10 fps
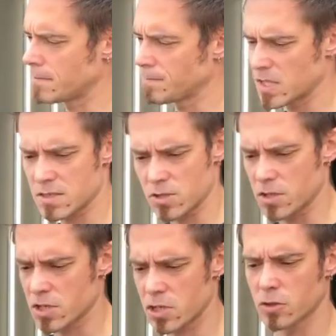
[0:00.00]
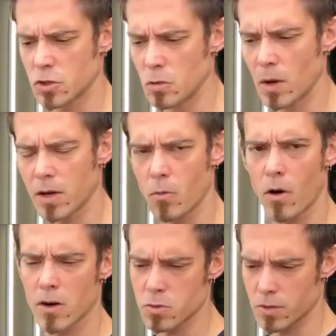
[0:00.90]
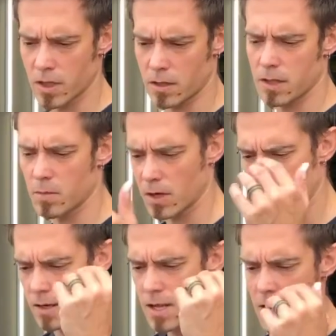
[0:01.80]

this traditional 2-bucket wash with the clean bucket